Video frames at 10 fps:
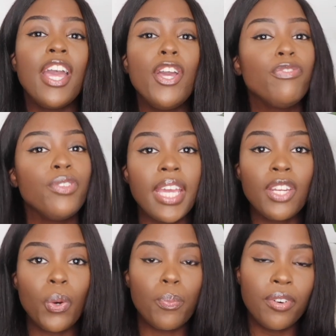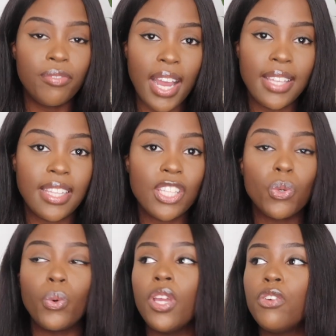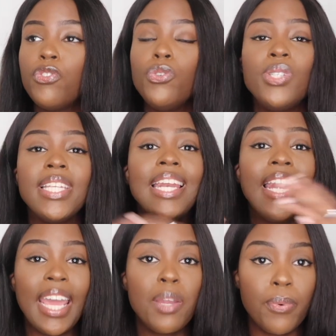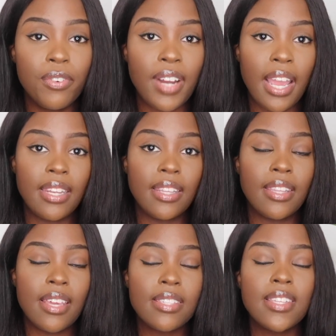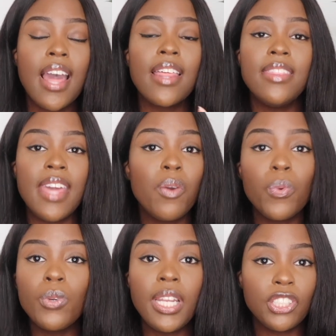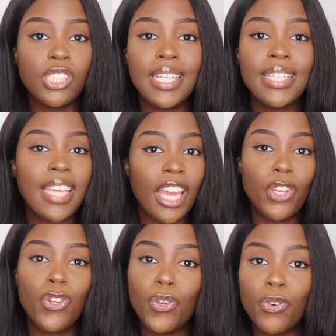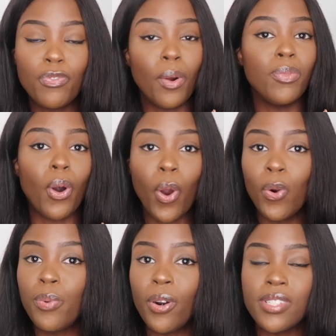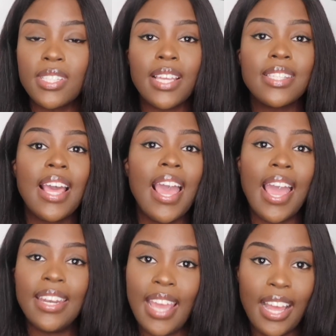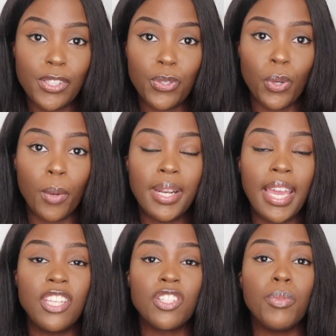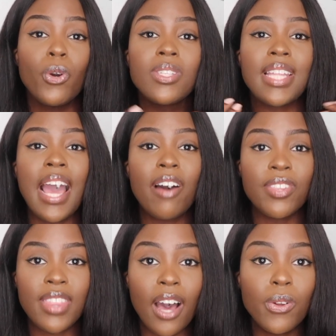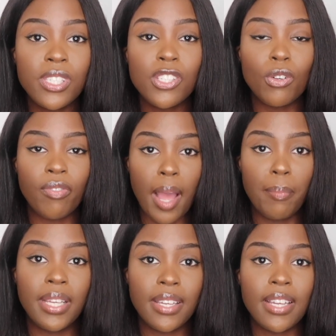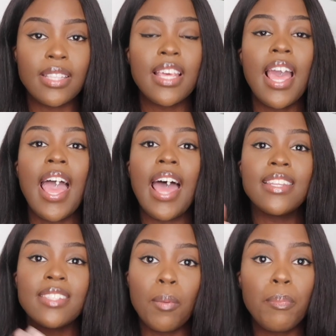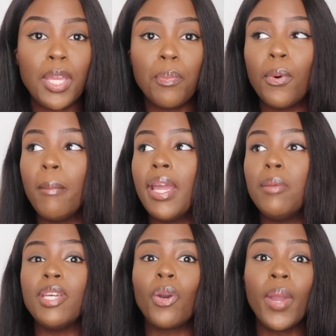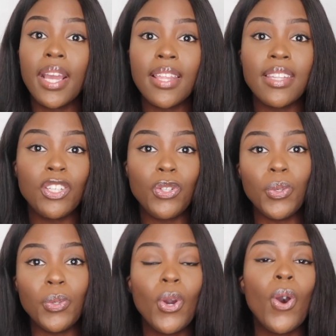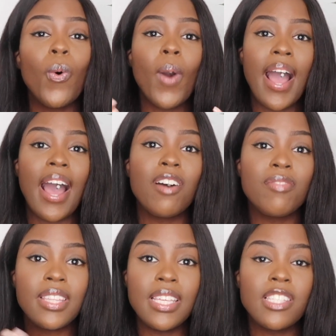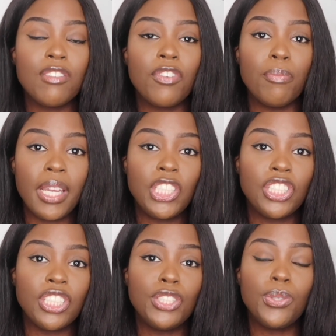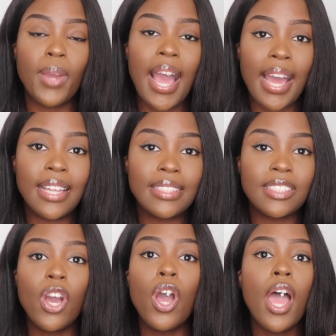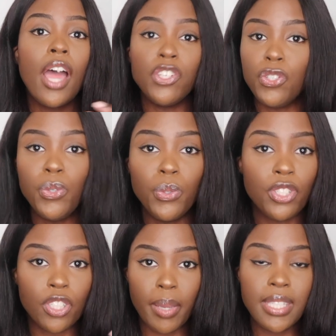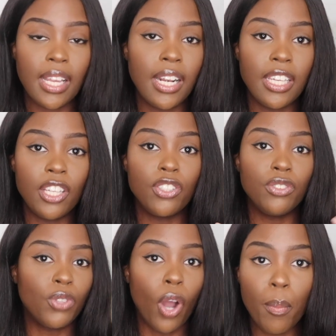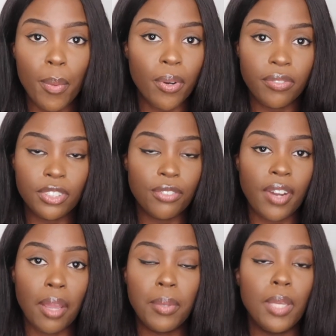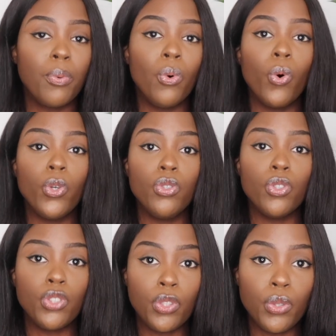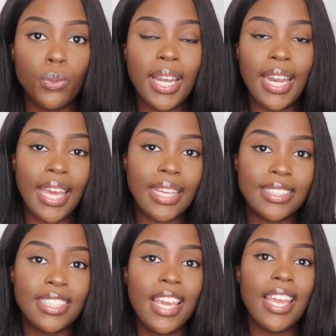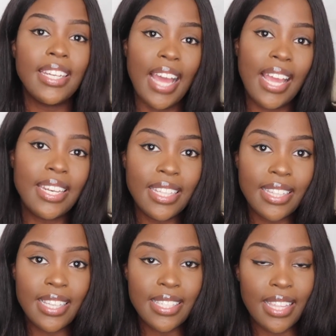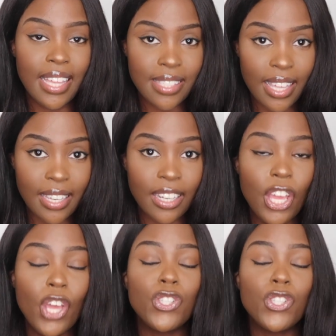If you cannot provide this, or if you delay providing this, they will literally take you from the whole process and cancel your application, because they have thousands of applicants, and some people may be quicker than you or have these information to hand, and you just basically can't be bothered to find people, or you're too late in handing these things in.